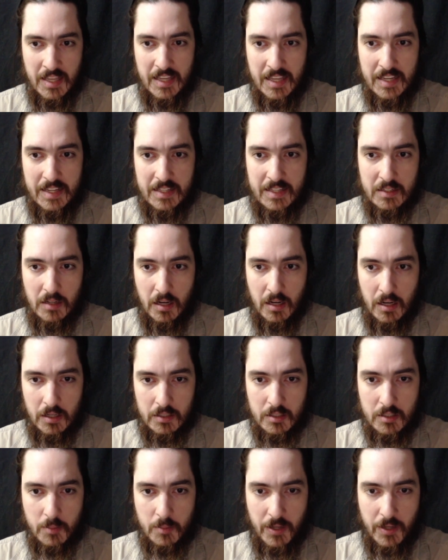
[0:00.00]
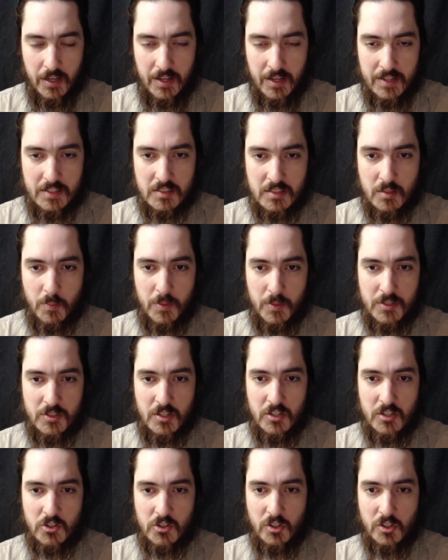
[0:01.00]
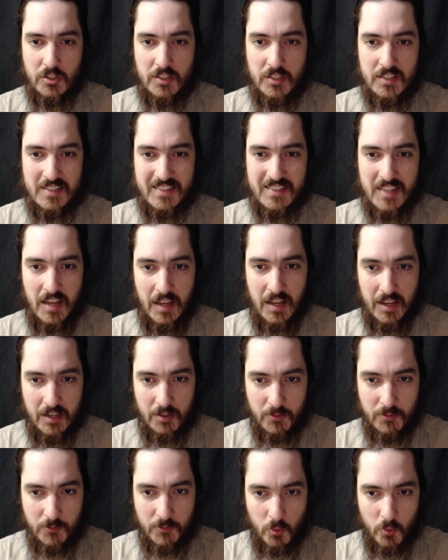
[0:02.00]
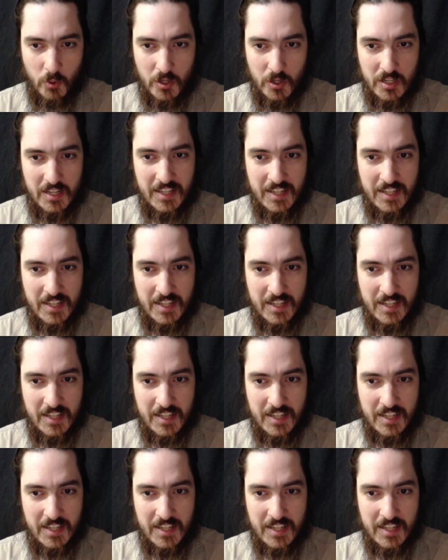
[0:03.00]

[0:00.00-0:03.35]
It occupies the position designed for it